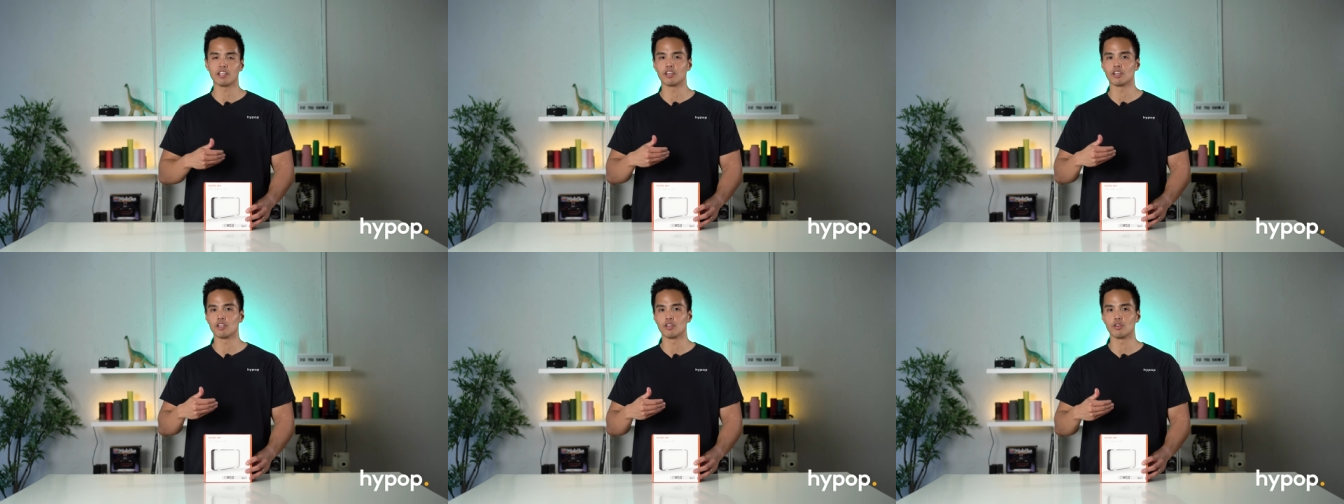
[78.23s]

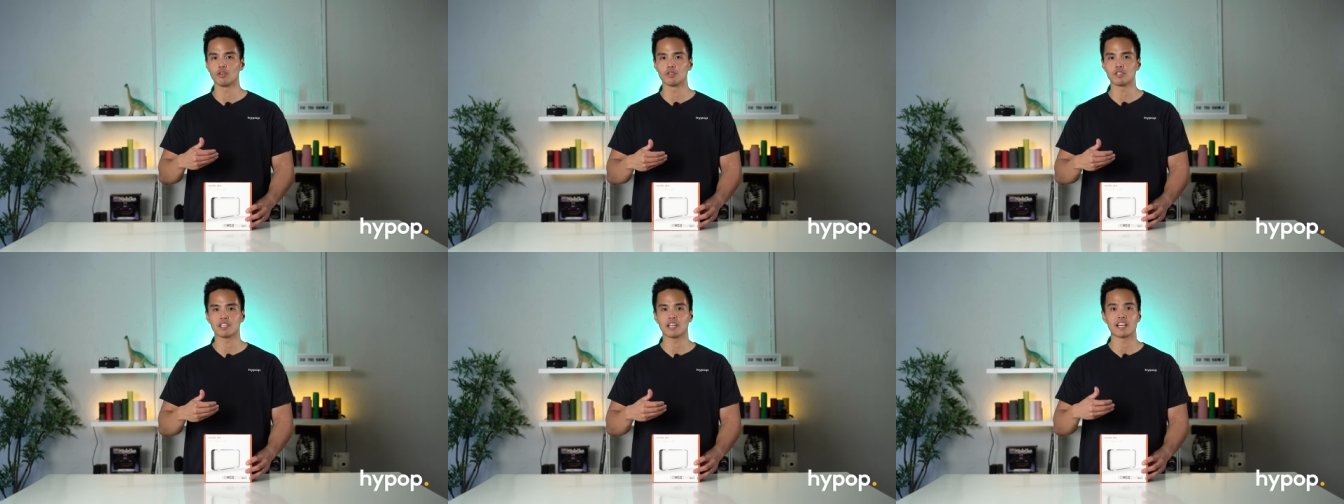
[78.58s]
and you can
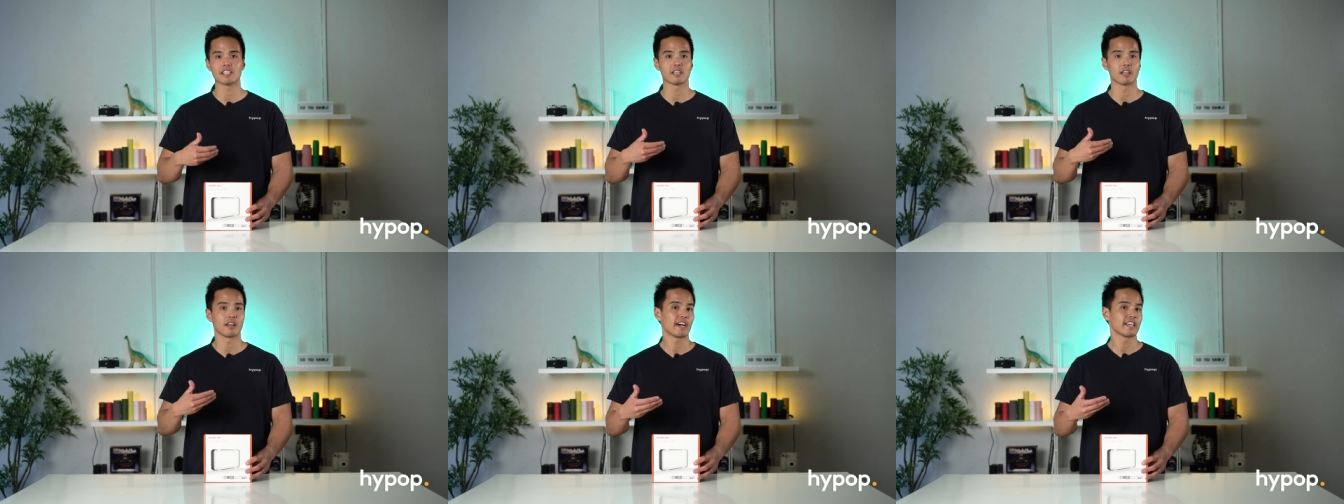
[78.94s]
use it
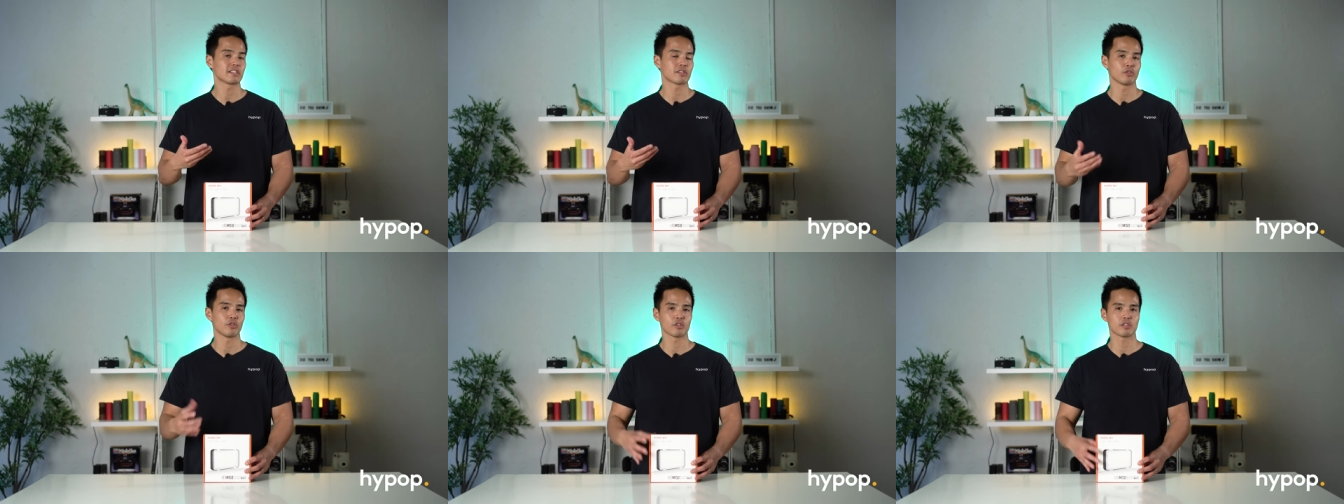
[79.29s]
as a
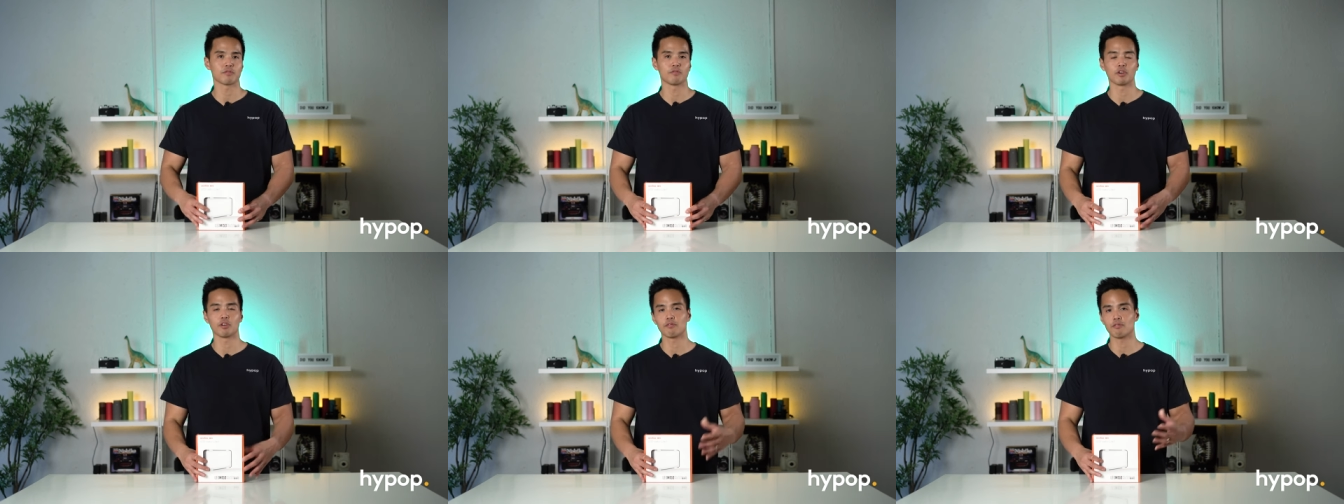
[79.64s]
light
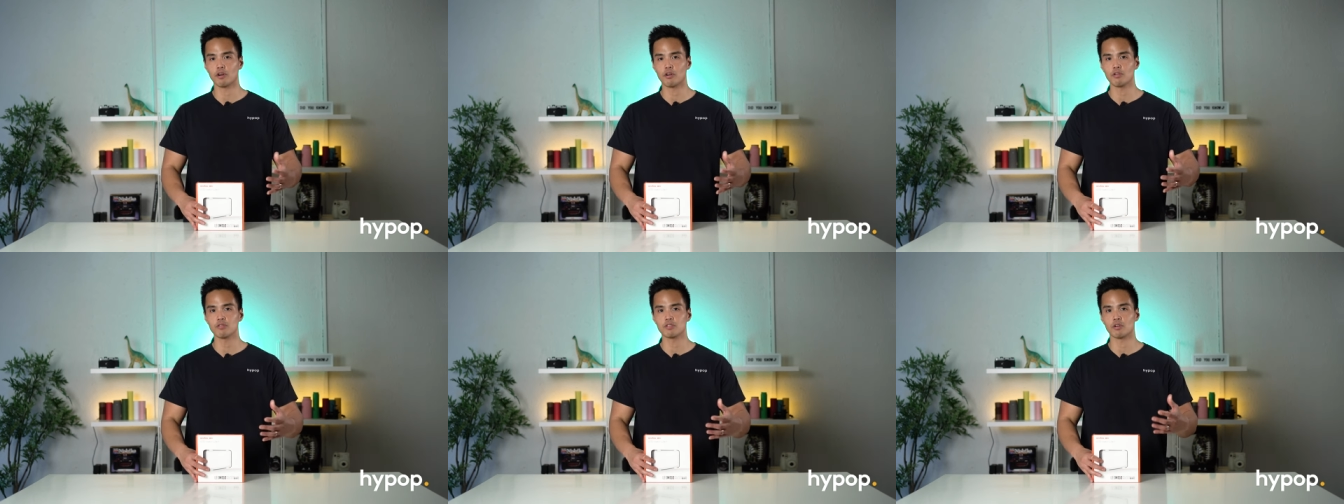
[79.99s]
source for your
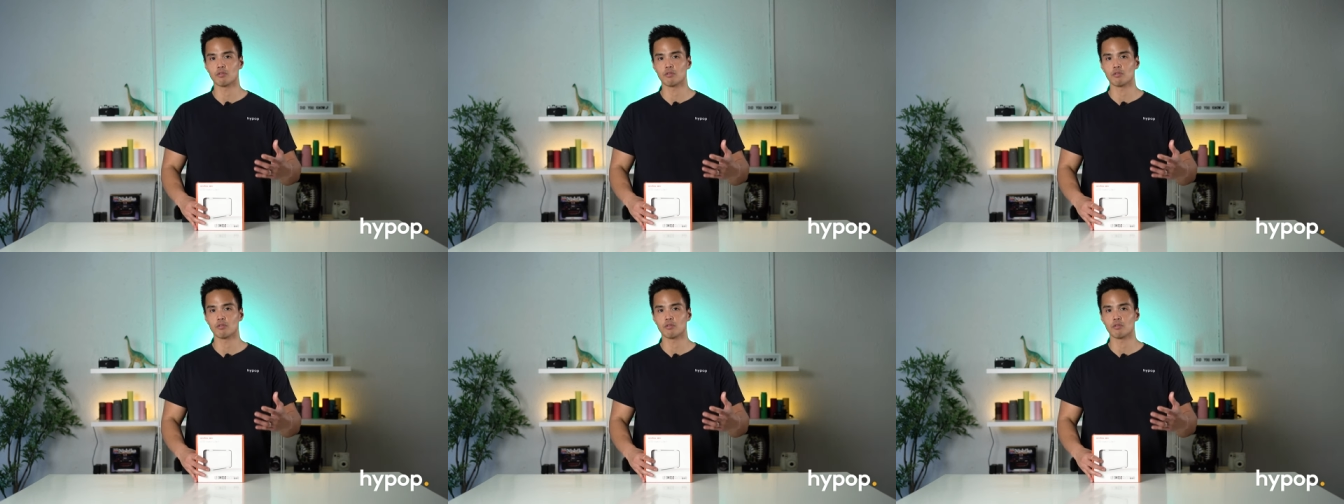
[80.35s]
phone.